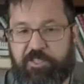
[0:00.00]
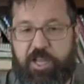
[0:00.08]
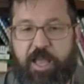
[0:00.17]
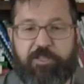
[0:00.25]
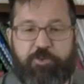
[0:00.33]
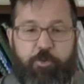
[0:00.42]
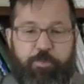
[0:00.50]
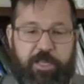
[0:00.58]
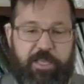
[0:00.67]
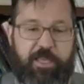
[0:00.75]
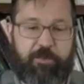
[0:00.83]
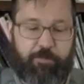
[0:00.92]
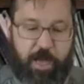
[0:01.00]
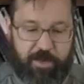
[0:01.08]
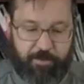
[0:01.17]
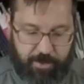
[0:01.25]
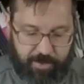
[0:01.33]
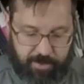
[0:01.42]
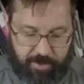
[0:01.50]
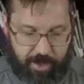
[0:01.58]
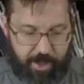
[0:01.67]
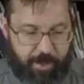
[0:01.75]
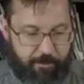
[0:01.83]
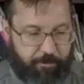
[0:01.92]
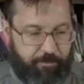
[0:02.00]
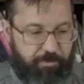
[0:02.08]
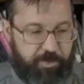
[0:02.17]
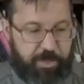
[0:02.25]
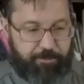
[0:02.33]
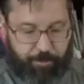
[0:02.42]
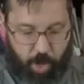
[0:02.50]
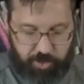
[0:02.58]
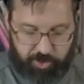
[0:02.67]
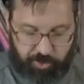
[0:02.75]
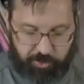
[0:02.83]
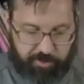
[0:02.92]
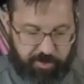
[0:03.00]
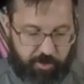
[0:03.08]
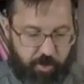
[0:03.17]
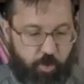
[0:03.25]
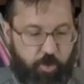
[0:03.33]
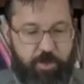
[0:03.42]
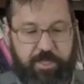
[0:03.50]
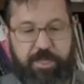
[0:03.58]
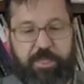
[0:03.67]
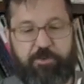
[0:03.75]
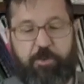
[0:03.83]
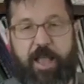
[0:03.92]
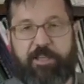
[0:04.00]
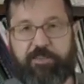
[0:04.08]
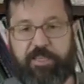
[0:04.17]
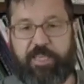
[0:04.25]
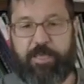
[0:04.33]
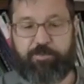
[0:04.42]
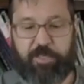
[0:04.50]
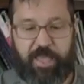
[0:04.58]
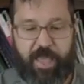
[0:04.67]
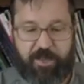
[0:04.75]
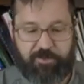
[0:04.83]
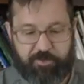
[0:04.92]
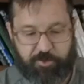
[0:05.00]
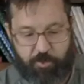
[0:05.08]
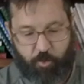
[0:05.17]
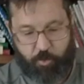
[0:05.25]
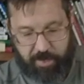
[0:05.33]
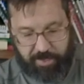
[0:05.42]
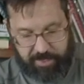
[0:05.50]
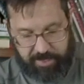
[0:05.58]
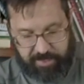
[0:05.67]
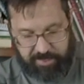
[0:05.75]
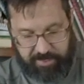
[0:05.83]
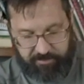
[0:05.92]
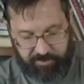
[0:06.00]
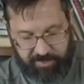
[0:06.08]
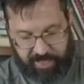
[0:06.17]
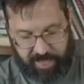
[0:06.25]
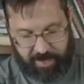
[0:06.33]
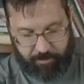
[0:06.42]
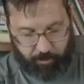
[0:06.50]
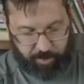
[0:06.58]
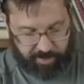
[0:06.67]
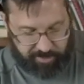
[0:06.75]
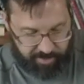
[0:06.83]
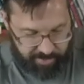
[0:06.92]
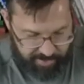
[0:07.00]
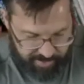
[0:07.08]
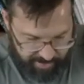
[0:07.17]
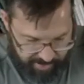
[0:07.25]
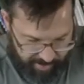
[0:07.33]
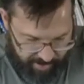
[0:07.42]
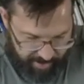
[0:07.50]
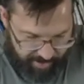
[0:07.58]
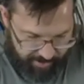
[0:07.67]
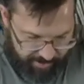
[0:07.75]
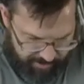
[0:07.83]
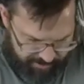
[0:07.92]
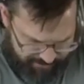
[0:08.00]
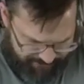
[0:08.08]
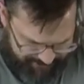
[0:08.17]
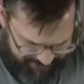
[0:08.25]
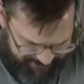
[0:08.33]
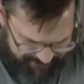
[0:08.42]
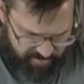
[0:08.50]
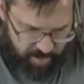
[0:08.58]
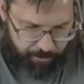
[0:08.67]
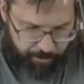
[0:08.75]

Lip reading: a chance opening it, but it punctured the hole, and then you had to keep the canister going. And then it even came with a